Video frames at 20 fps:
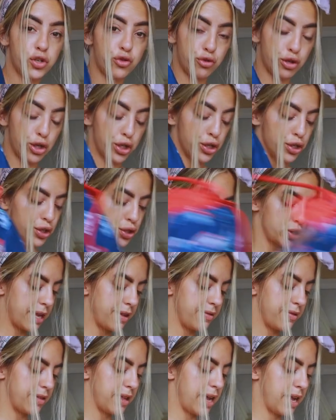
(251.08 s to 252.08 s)
trunks,
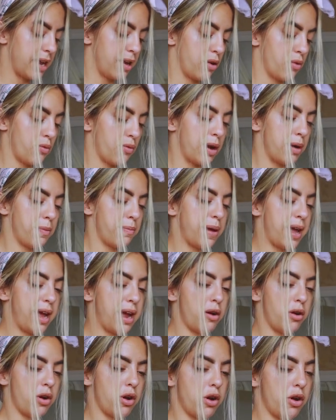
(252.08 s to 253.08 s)
and then one
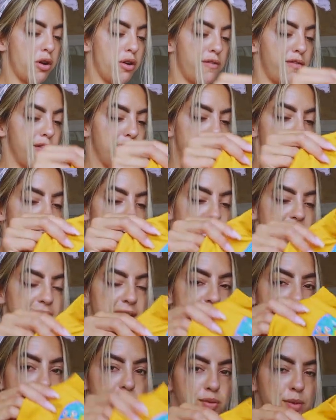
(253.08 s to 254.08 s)
pair of like
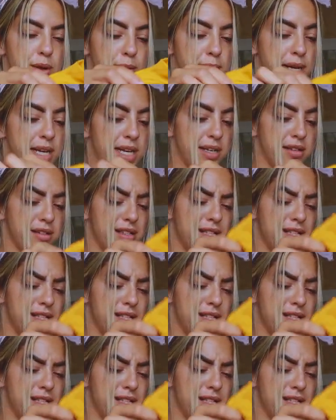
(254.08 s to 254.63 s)
a swimming